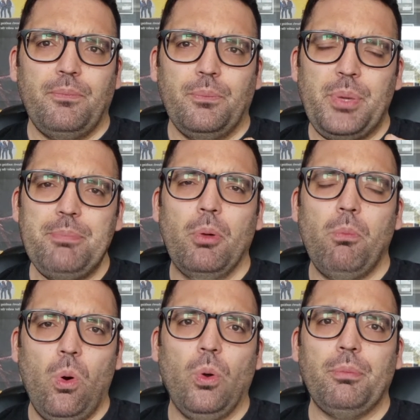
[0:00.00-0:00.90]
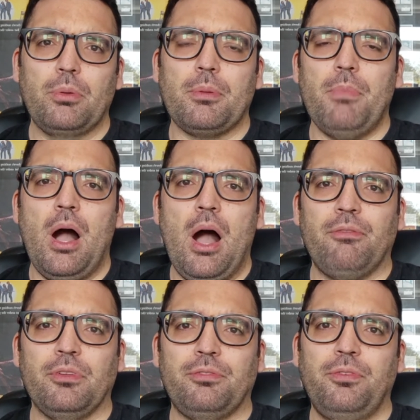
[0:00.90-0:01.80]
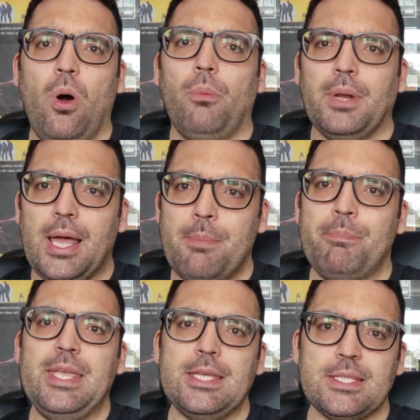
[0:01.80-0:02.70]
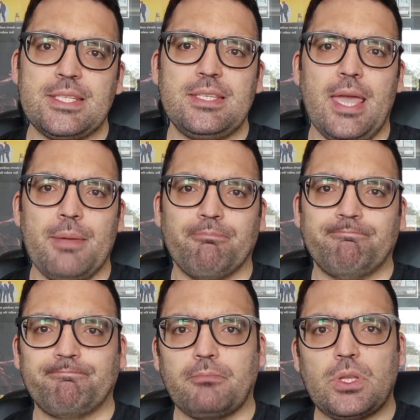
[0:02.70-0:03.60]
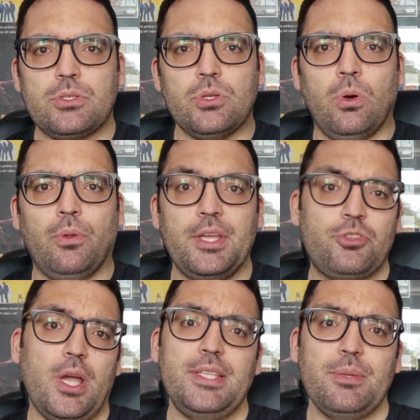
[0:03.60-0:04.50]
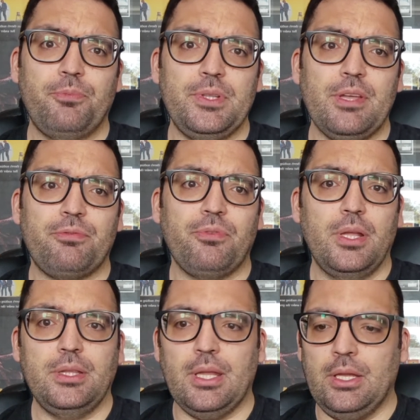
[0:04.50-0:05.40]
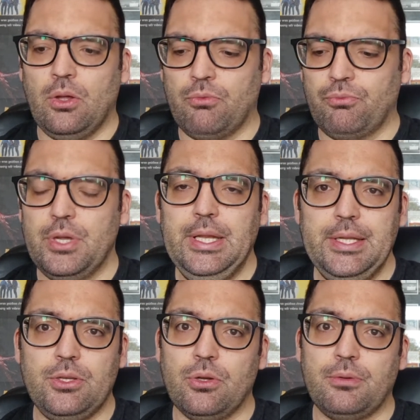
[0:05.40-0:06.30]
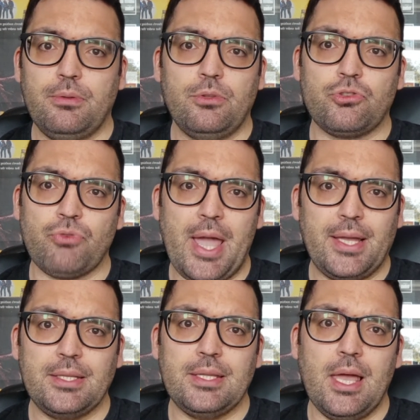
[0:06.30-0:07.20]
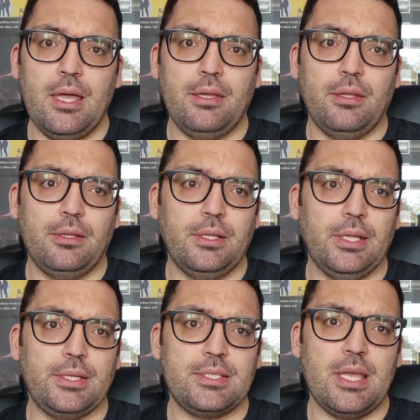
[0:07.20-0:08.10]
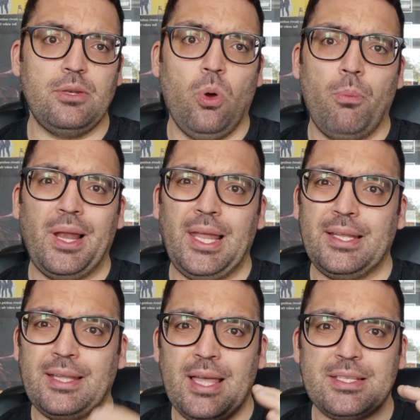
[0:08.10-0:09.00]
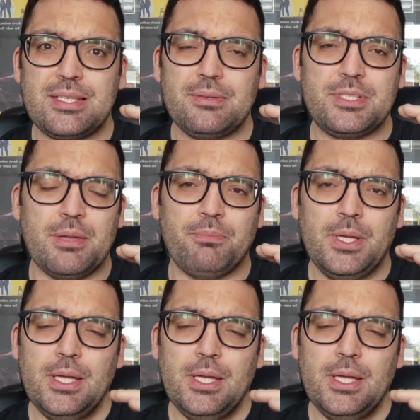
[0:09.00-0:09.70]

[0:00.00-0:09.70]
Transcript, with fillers: people mourn about the Marvel formula being the same. So they tried something different. They got a really good director, uh, like I said, Nomadland had some